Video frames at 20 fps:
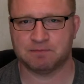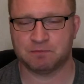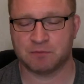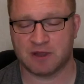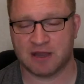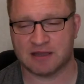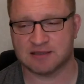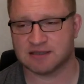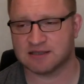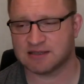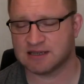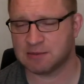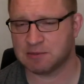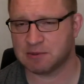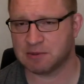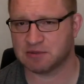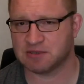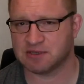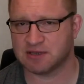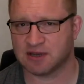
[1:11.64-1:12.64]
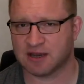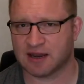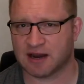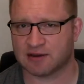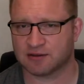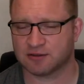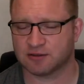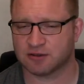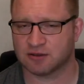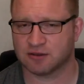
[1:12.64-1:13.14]
has the same name as in the
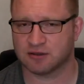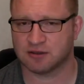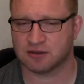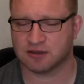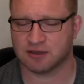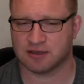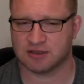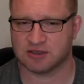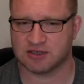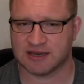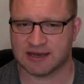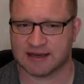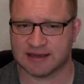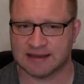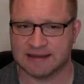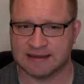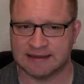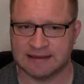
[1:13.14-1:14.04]
character, Jack,